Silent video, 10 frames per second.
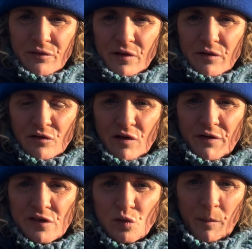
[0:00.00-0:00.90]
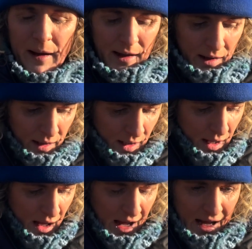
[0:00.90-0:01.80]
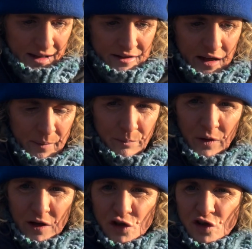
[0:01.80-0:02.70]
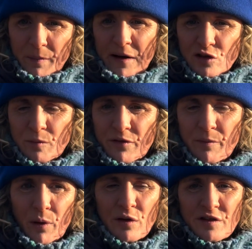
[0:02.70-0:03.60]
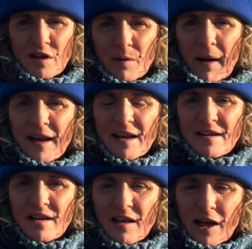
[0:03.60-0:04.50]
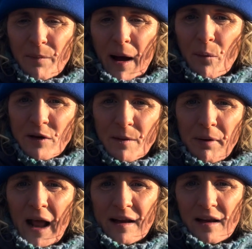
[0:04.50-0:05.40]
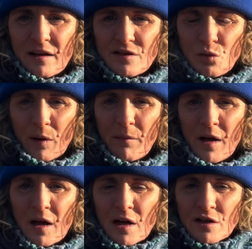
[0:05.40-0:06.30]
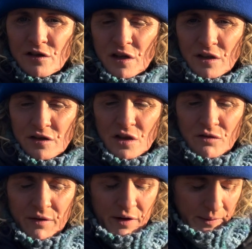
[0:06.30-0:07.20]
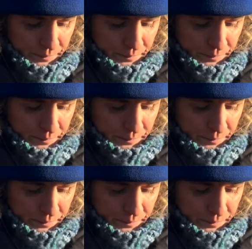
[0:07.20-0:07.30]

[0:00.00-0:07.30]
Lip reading: river swimming and just about some of the points that you might need to think about when you're planning your swim to the river.